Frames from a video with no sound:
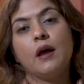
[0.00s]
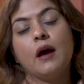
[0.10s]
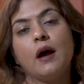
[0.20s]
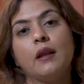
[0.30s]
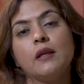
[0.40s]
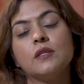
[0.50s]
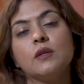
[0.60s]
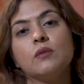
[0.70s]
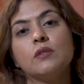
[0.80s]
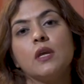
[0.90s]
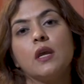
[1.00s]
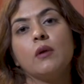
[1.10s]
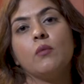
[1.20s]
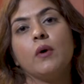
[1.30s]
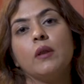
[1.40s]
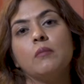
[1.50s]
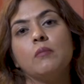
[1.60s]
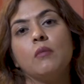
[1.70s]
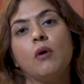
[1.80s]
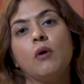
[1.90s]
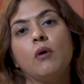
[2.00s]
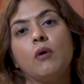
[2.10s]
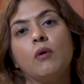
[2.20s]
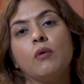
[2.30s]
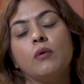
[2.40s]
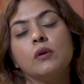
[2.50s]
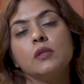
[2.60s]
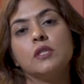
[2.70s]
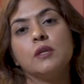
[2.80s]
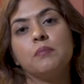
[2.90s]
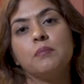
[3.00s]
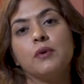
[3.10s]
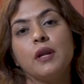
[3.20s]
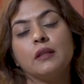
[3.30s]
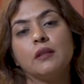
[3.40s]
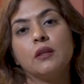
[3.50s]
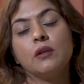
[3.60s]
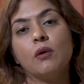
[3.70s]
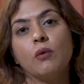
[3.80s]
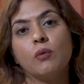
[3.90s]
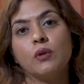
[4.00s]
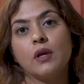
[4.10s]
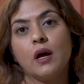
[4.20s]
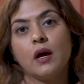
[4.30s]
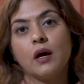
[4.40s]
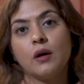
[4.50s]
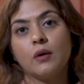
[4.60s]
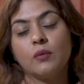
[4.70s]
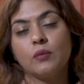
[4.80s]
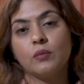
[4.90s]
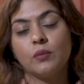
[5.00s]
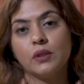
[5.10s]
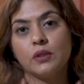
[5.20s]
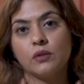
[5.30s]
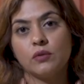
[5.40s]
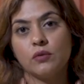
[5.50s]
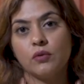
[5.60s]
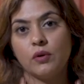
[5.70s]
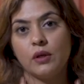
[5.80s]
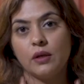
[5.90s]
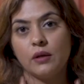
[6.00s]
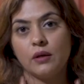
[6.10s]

And as you take one more deep breath and go down with 3.